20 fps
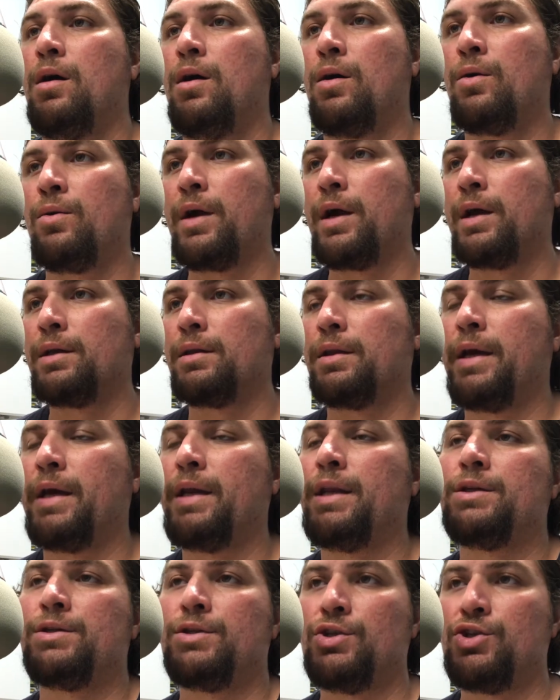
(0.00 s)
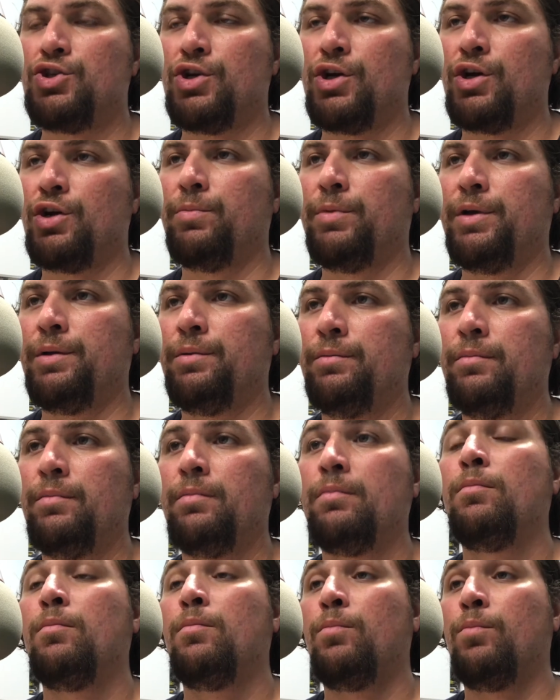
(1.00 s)
All right, ladies and gentlemen,
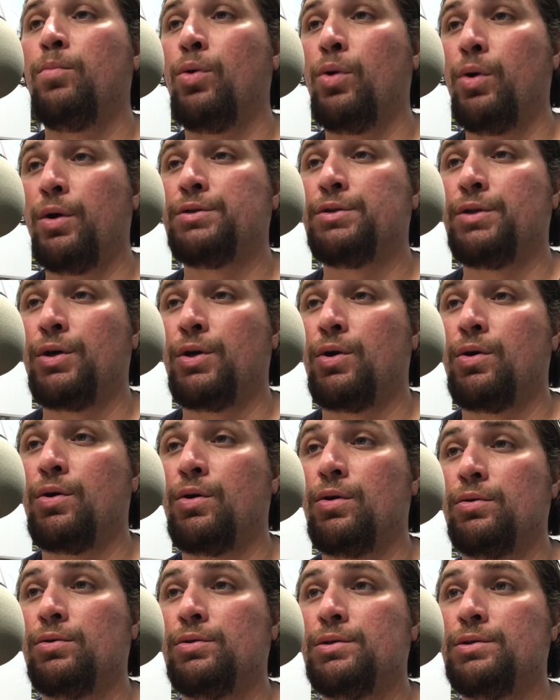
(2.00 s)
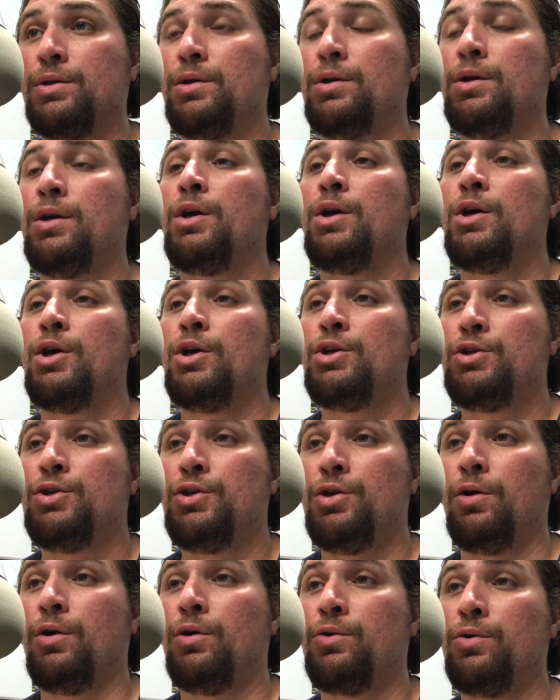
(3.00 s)
boys and girls,
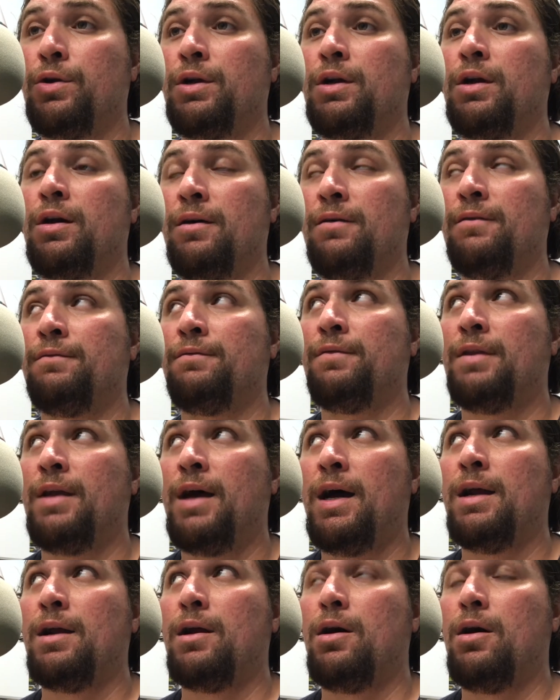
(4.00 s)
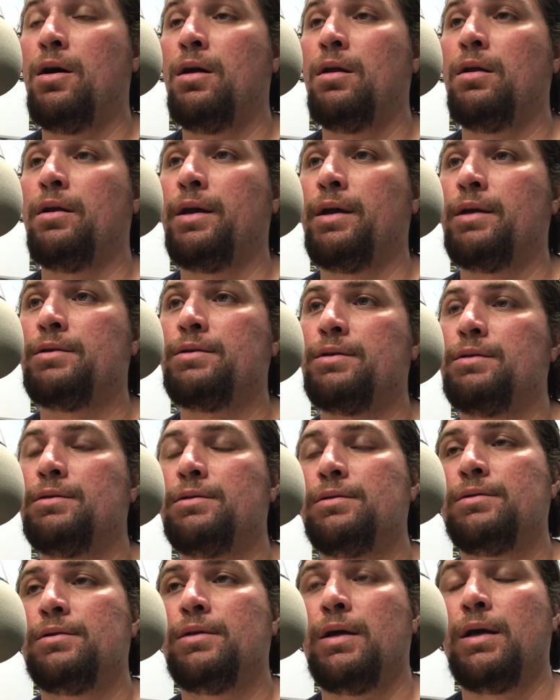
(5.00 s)
children of not all
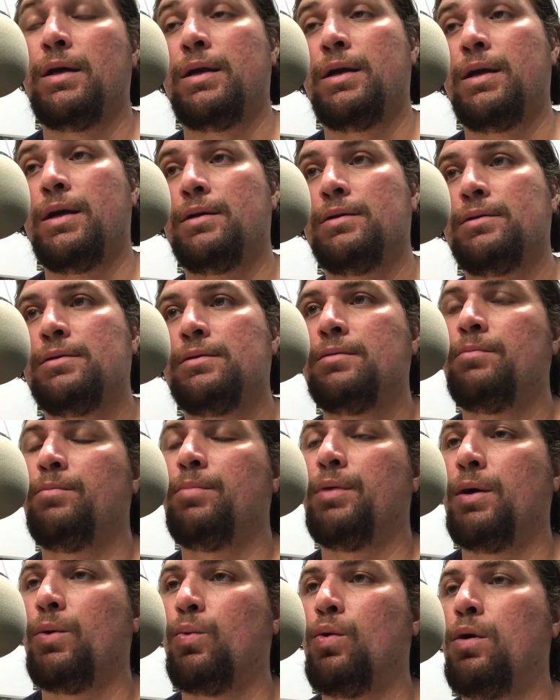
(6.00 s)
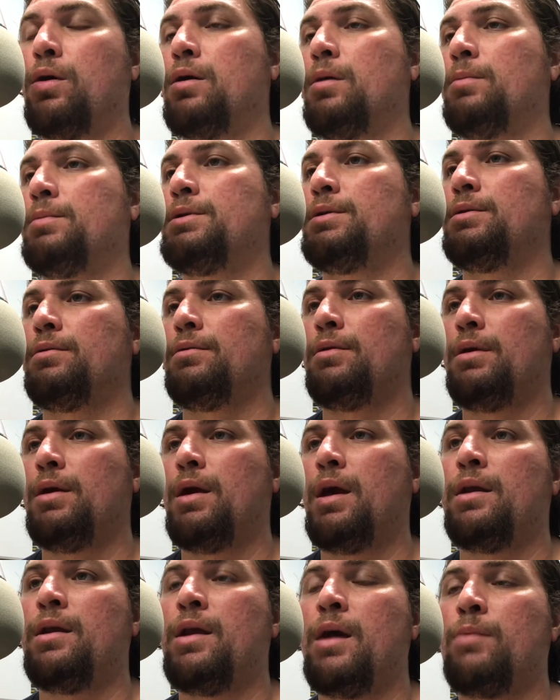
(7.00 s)
ages, I guess, but welcome to the
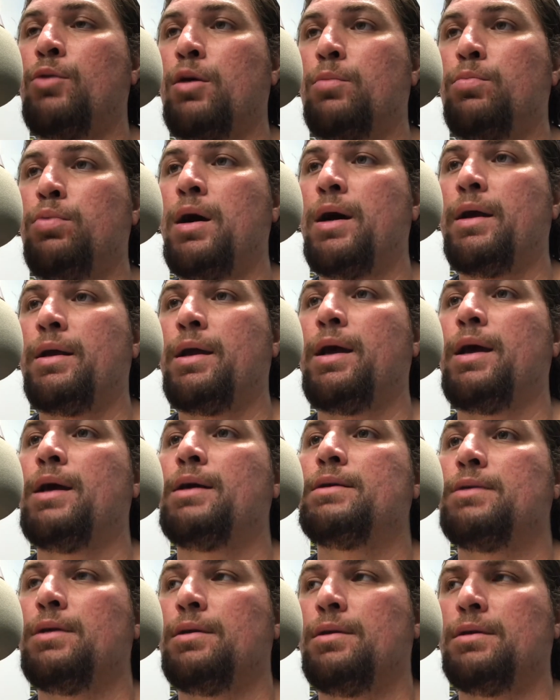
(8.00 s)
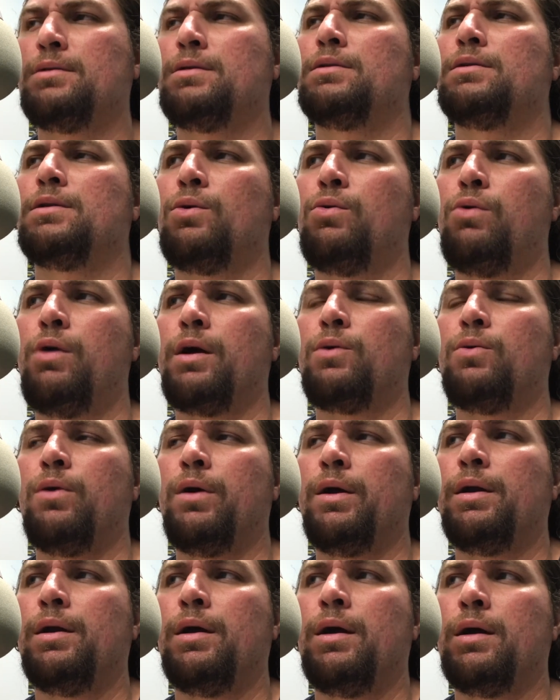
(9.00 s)
Ed Namrock podcast. And this is a quick
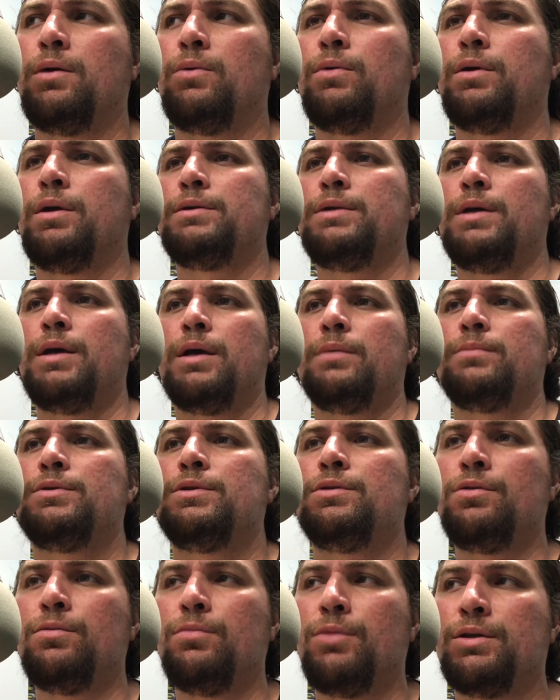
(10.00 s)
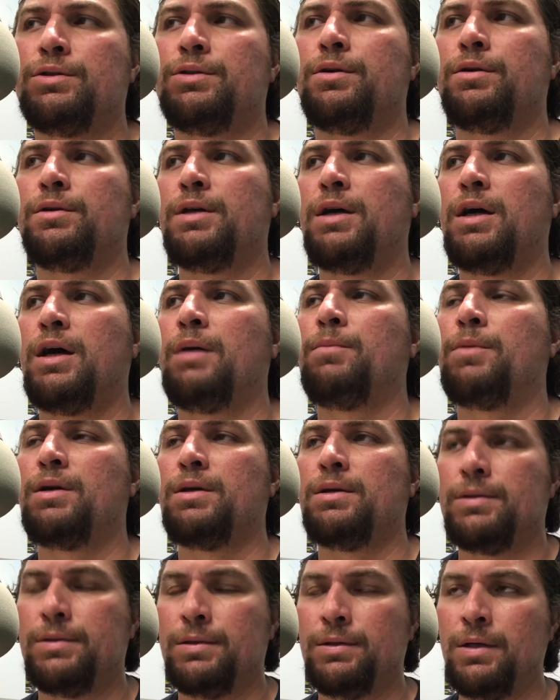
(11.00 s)
one. I don't want to take up too much of your time
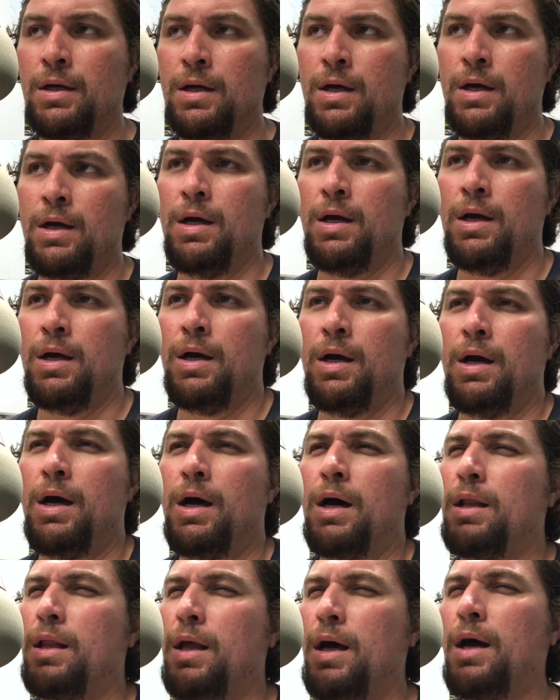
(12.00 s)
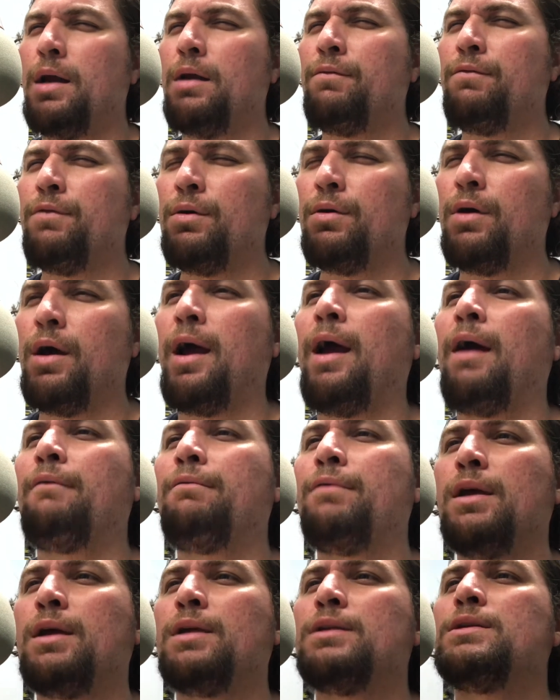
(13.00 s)
because a lot of you have
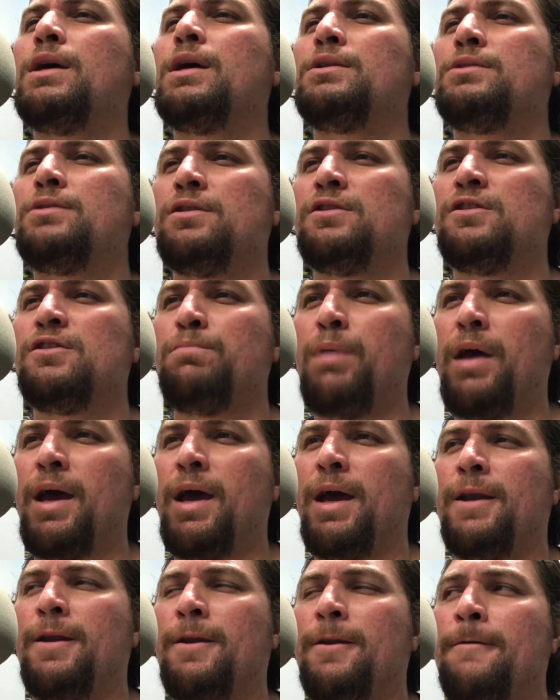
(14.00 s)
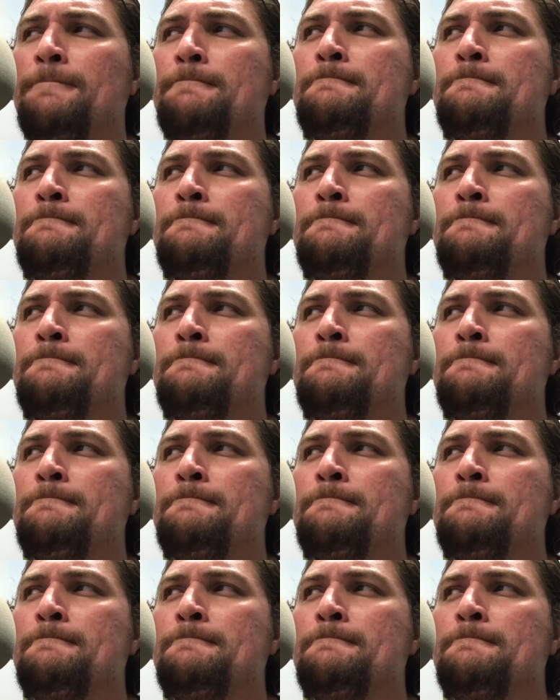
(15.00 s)
the attention span